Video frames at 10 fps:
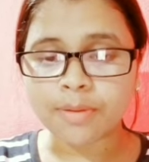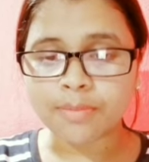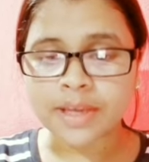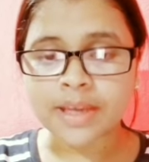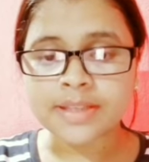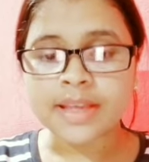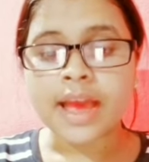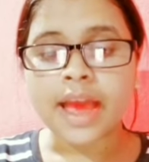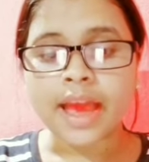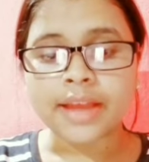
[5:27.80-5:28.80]
Yes.
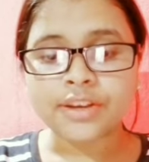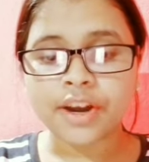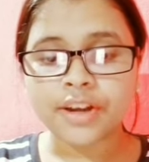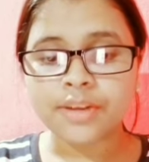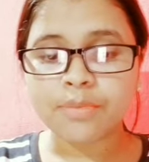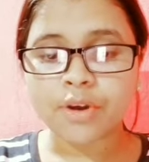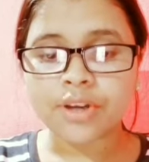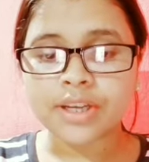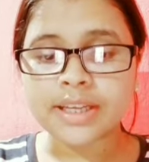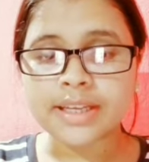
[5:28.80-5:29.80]
And third
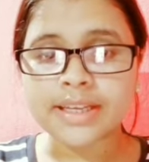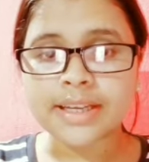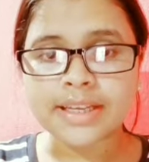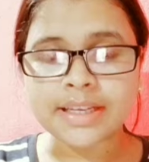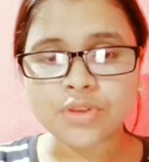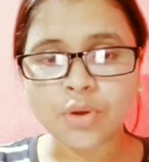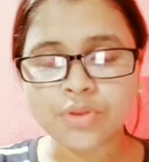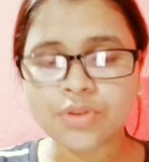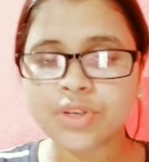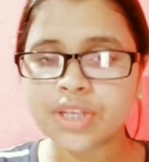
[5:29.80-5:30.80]
important thing, that it is
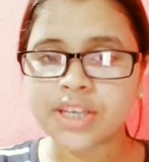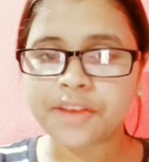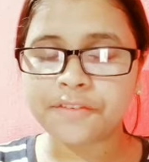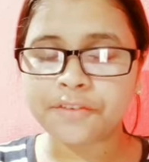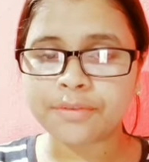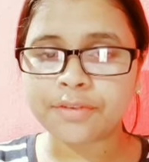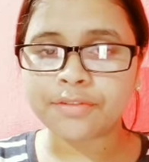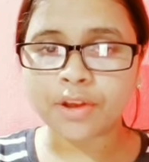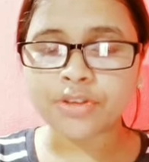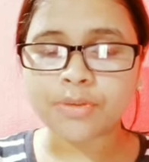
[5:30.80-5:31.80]
also distinct from the
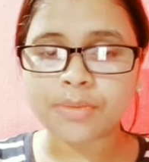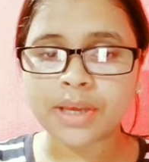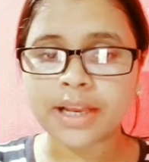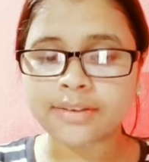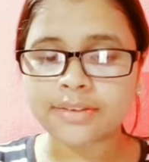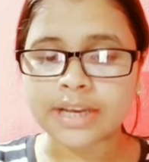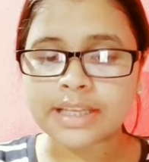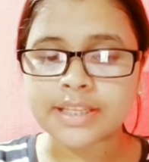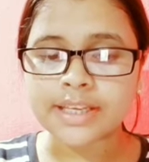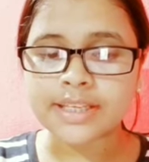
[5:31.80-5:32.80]
philosophical and
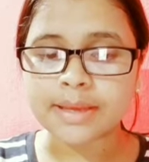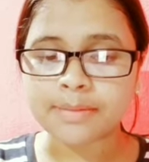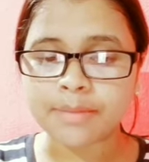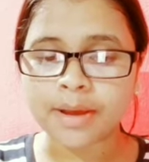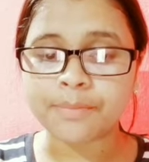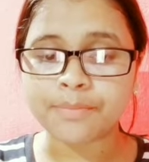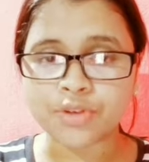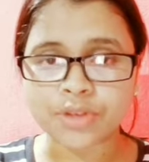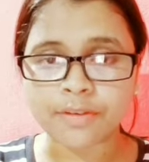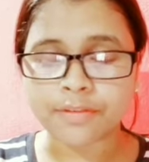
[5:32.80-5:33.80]
religious
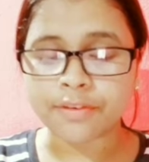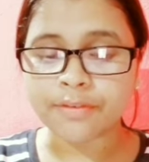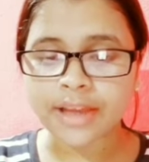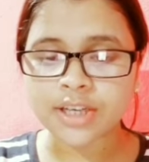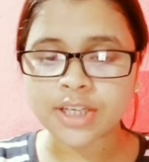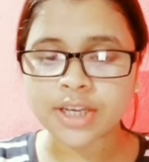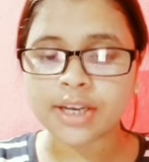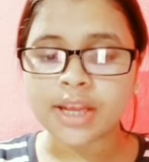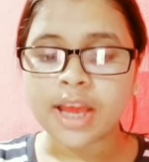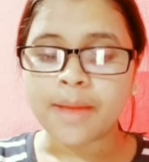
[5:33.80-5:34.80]

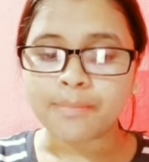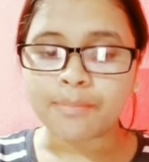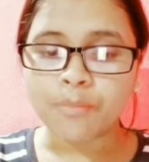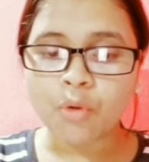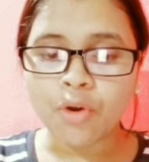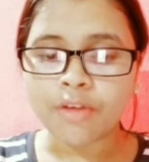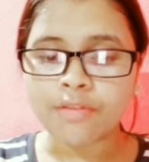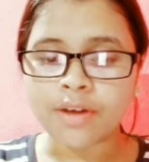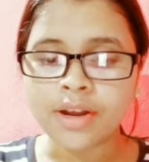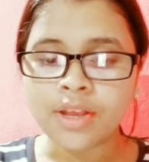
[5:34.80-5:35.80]
reflection.
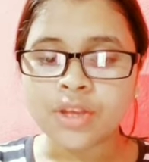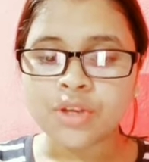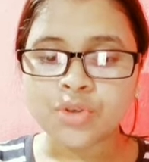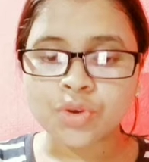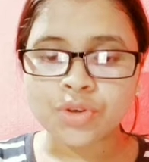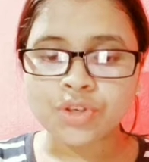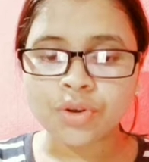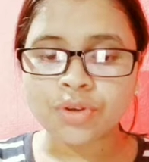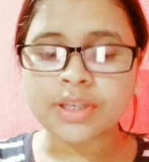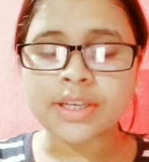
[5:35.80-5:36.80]
Moreover,
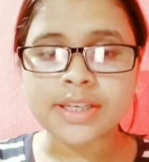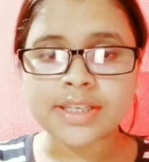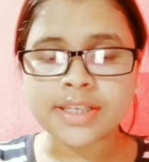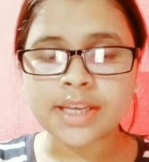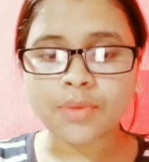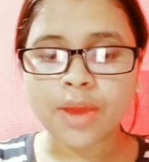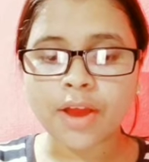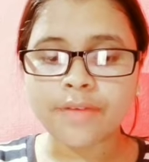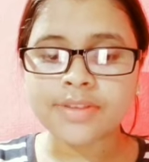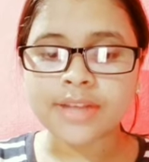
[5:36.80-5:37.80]
sociology, the distinct way
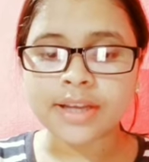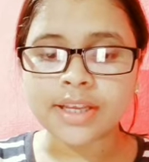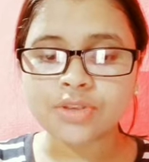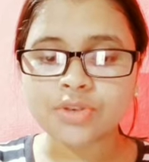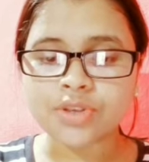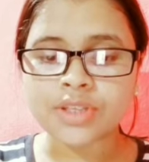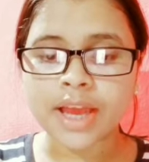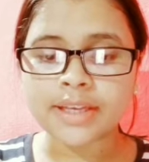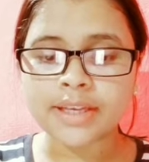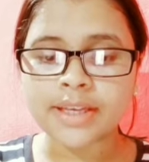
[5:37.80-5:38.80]
of studying
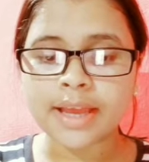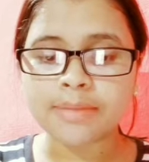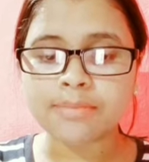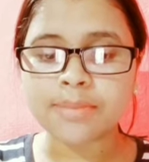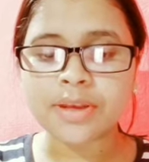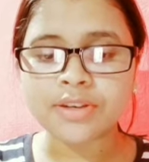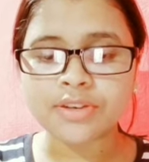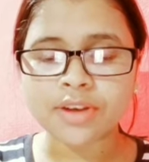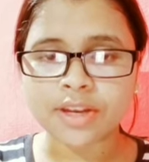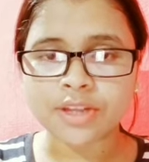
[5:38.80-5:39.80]
society, can be better
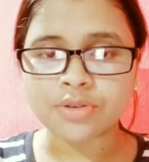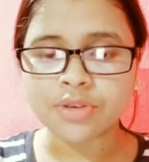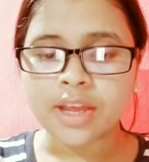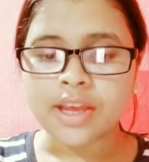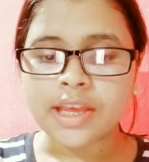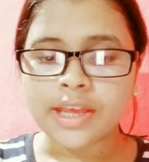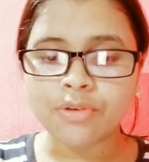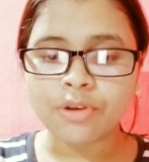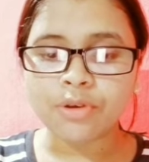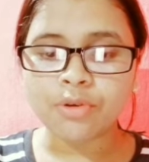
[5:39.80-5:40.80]
understood if
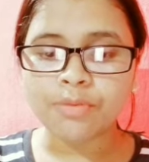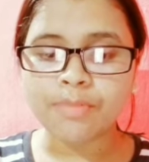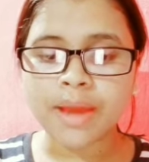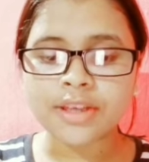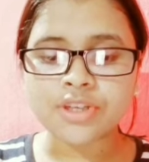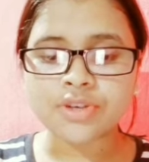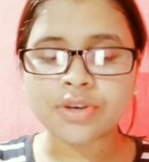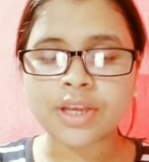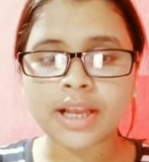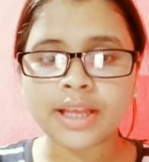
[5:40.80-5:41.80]
we look back
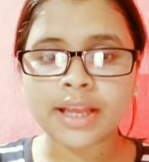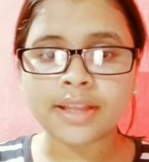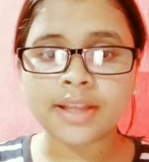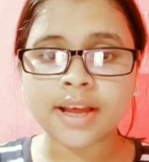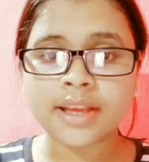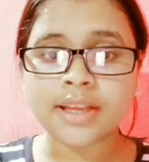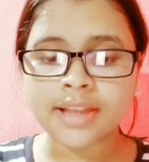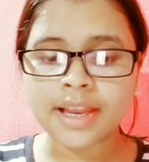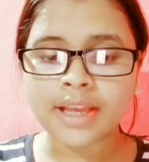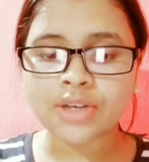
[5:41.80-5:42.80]
historically at the
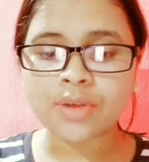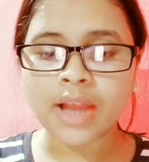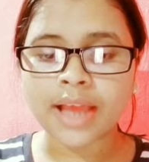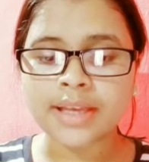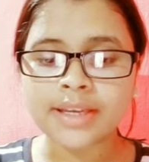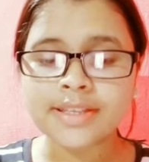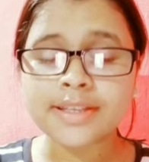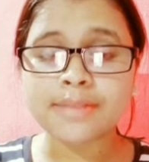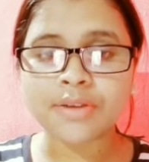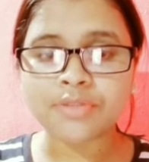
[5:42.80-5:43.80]
intellectual ideas
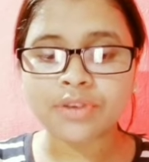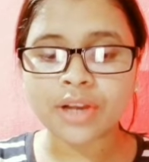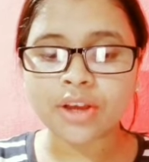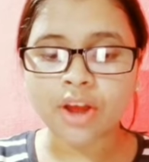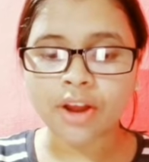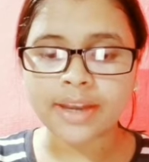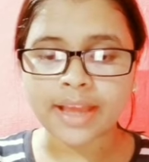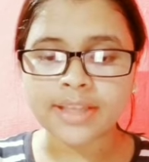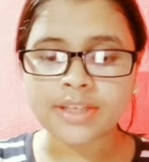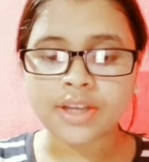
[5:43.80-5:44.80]
and material
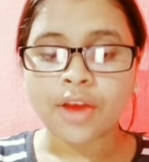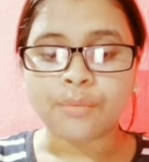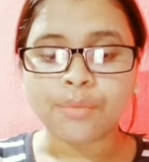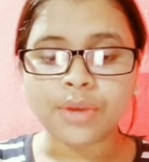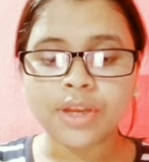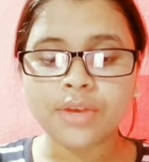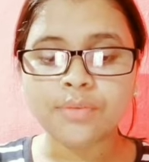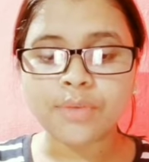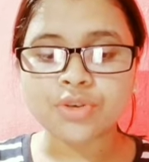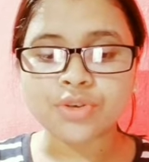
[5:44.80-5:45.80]
context within
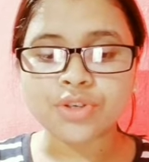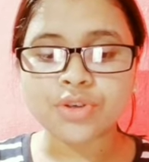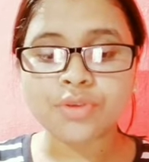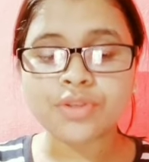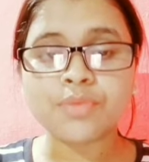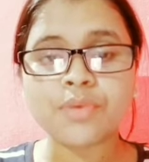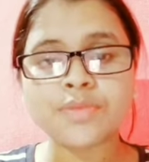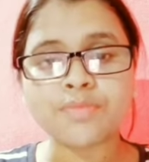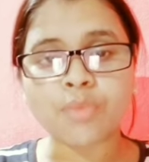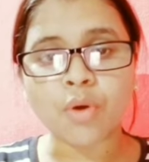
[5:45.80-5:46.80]
which sociology was
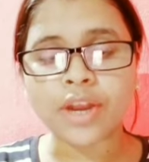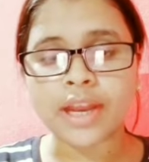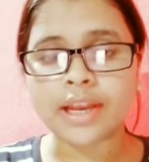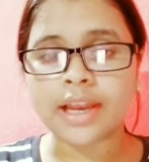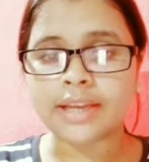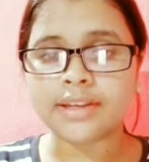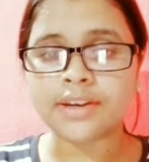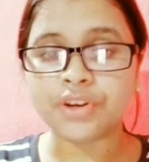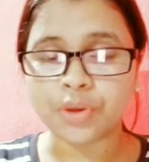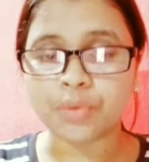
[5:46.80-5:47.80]
born and later
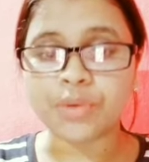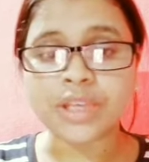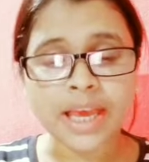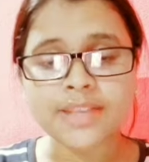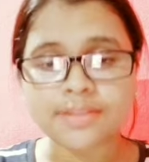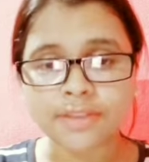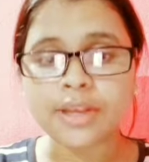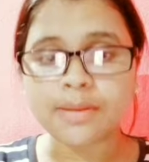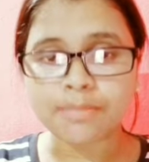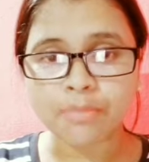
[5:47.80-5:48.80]
grew. Yes,
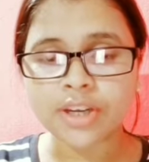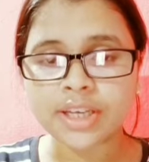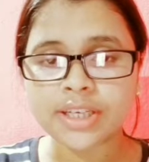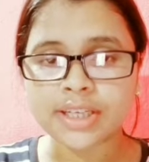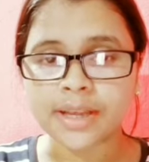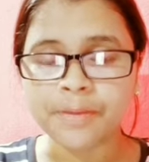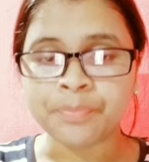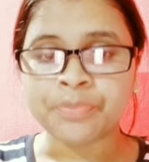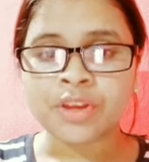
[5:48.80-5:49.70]
very important thing.